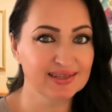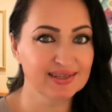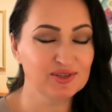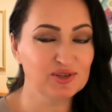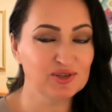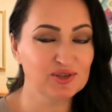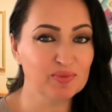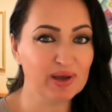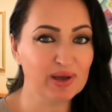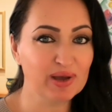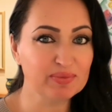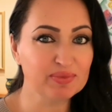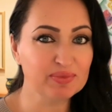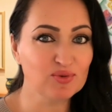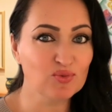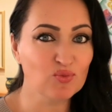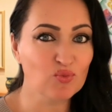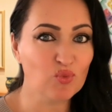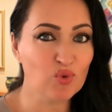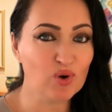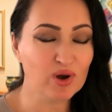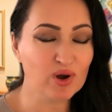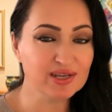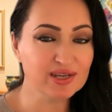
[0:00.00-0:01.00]
You might be
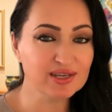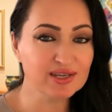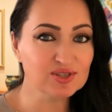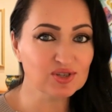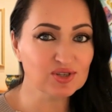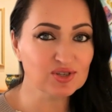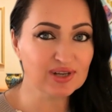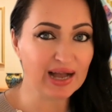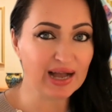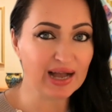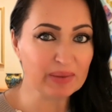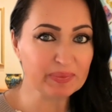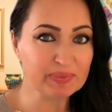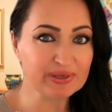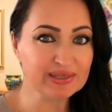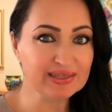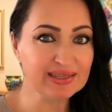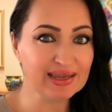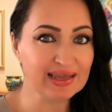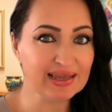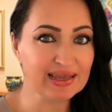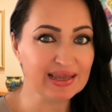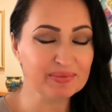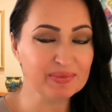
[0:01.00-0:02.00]
wanting to copy
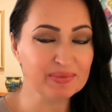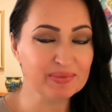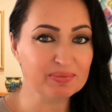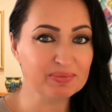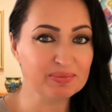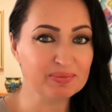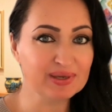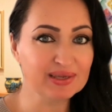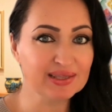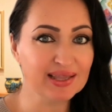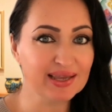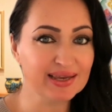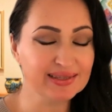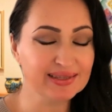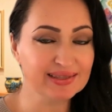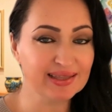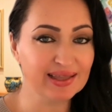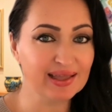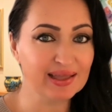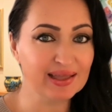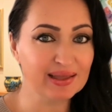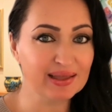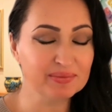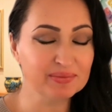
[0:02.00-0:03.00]
them and be like
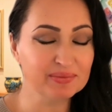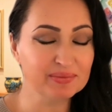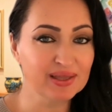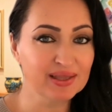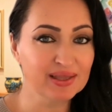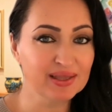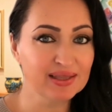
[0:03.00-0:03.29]
them,